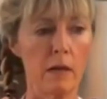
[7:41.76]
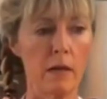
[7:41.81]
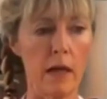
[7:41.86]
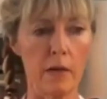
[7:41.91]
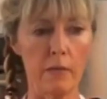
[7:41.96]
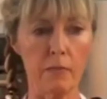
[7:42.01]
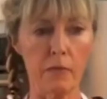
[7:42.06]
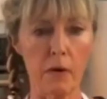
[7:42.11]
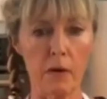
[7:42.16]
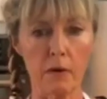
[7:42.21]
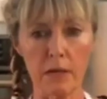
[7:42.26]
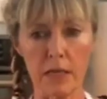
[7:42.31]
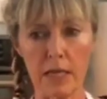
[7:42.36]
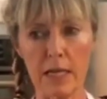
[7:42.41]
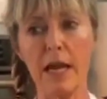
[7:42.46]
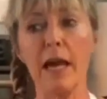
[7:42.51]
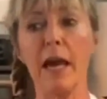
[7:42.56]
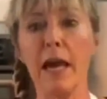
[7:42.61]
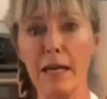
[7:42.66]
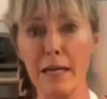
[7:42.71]

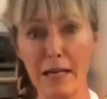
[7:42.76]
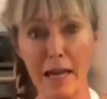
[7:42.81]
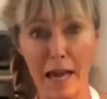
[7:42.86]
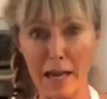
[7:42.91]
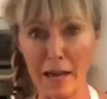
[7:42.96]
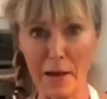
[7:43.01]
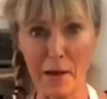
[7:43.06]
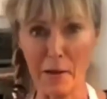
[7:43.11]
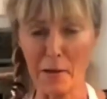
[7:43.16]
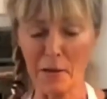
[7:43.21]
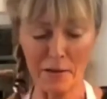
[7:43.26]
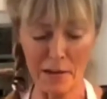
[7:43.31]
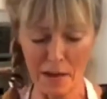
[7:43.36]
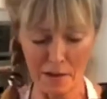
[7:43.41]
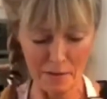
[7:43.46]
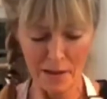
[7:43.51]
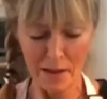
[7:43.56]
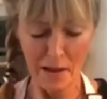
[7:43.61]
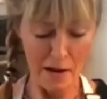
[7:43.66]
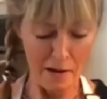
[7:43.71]
F-R-E-A-K-O, no.
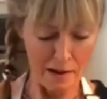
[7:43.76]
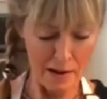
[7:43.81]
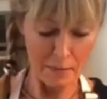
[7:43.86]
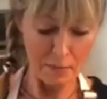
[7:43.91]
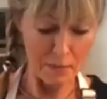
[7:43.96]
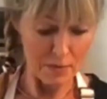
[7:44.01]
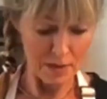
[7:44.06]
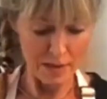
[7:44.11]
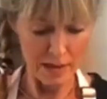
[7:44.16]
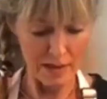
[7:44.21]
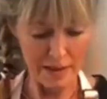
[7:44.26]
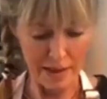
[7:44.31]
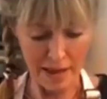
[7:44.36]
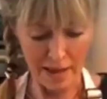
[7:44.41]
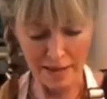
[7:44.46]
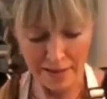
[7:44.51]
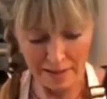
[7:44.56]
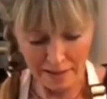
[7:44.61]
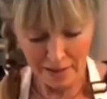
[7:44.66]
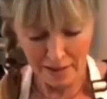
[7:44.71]
All right, none of
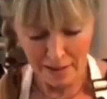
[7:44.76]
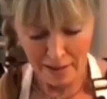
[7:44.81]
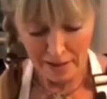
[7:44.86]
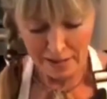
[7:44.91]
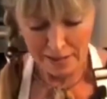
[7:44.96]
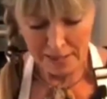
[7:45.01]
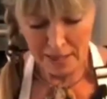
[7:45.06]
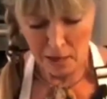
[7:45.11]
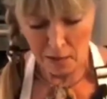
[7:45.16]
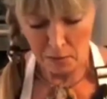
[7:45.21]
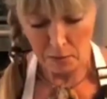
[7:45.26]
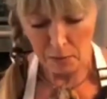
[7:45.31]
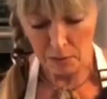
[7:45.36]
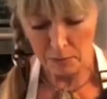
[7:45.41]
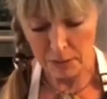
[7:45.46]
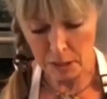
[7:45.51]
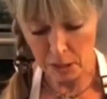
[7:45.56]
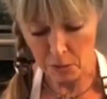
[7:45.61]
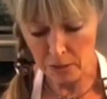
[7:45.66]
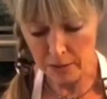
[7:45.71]
that. So we're gonna
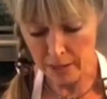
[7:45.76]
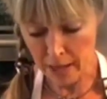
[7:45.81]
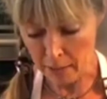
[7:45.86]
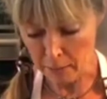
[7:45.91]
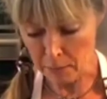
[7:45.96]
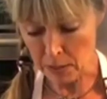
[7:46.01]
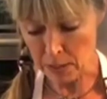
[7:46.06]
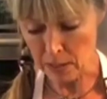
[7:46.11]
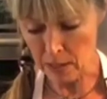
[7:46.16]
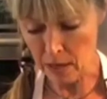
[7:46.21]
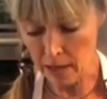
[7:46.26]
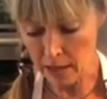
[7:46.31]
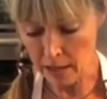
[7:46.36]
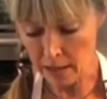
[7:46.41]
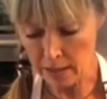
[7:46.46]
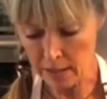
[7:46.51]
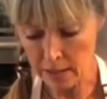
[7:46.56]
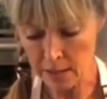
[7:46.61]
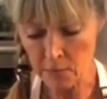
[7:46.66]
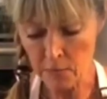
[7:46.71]
be doing that
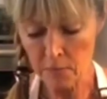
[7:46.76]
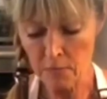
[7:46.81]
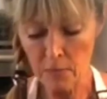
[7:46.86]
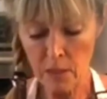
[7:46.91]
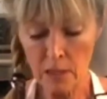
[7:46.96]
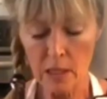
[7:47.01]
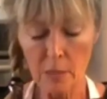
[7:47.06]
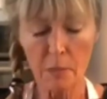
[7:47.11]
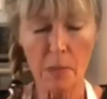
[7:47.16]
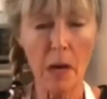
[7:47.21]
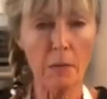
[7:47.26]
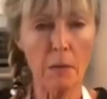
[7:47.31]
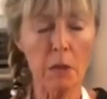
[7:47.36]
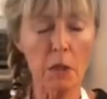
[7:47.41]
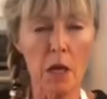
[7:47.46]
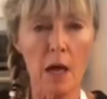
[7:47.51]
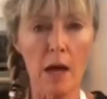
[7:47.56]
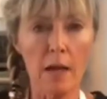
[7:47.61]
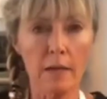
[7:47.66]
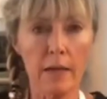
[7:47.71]
because the
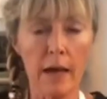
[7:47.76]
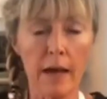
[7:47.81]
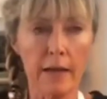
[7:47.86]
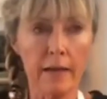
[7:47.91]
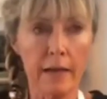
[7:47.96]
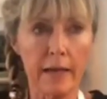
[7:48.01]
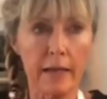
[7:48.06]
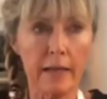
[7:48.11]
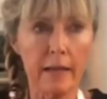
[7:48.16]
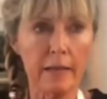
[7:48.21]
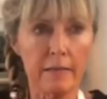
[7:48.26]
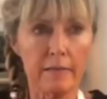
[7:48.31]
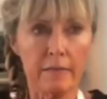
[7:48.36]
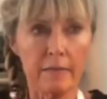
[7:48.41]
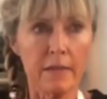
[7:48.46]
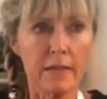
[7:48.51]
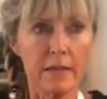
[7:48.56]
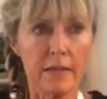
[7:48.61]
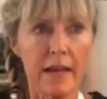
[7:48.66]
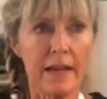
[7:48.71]
Parmesan
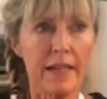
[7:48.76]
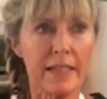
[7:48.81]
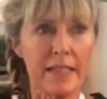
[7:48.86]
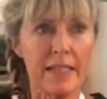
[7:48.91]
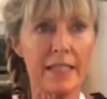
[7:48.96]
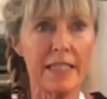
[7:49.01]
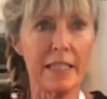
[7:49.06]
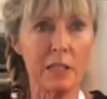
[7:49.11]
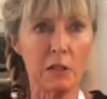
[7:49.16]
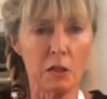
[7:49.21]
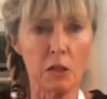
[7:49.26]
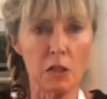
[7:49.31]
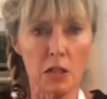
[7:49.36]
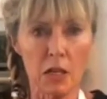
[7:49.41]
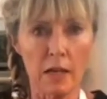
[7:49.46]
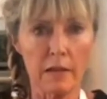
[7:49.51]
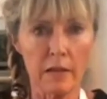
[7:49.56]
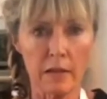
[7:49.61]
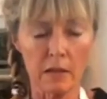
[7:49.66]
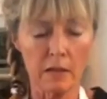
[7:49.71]
kind of sears
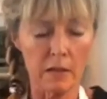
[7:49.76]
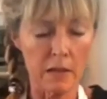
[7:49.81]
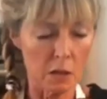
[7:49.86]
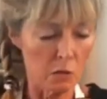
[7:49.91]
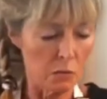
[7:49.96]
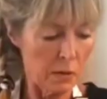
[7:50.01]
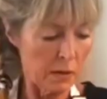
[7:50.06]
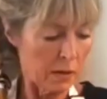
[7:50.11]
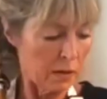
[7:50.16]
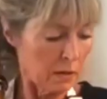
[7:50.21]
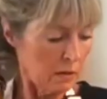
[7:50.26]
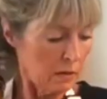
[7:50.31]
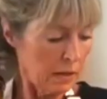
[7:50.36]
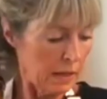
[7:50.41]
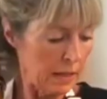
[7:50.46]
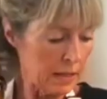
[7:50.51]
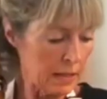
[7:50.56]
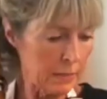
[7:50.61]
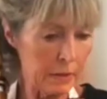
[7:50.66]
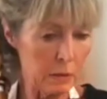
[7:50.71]
on the griddle, and
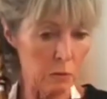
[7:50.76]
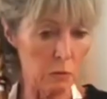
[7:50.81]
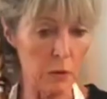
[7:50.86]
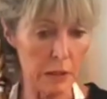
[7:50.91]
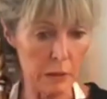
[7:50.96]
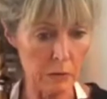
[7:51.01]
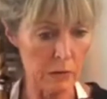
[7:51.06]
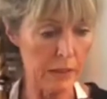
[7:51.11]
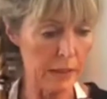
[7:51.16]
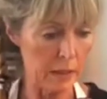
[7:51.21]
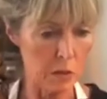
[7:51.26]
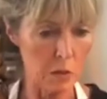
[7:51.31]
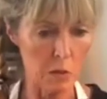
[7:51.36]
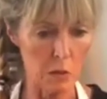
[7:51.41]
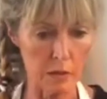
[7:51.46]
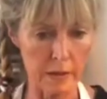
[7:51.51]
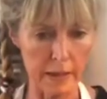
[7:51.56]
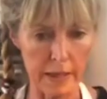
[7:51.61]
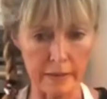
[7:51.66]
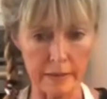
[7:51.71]
it's gonna be really, really
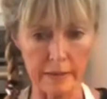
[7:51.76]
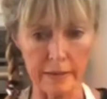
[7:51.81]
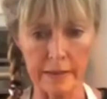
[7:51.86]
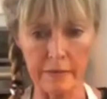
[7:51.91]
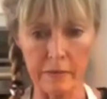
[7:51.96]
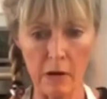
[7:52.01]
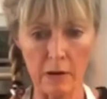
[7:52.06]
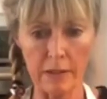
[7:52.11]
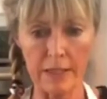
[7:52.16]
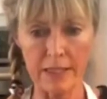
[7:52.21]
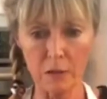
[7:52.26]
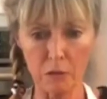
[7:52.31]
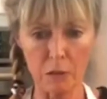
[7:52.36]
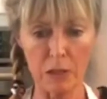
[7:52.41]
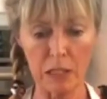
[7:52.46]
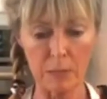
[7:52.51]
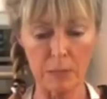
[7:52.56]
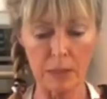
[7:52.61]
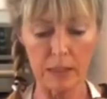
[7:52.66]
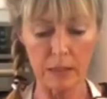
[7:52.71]
cool, and leave all these
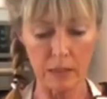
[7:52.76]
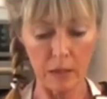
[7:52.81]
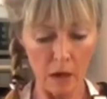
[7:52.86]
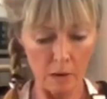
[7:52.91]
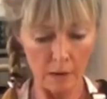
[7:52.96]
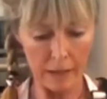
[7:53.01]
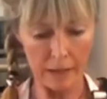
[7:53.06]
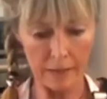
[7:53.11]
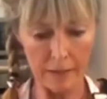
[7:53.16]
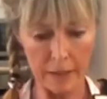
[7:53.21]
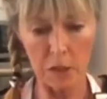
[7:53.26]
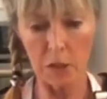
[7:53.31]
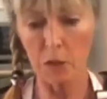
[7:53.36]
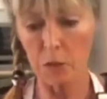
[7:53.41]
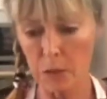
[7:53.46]
crispies. All right, let's do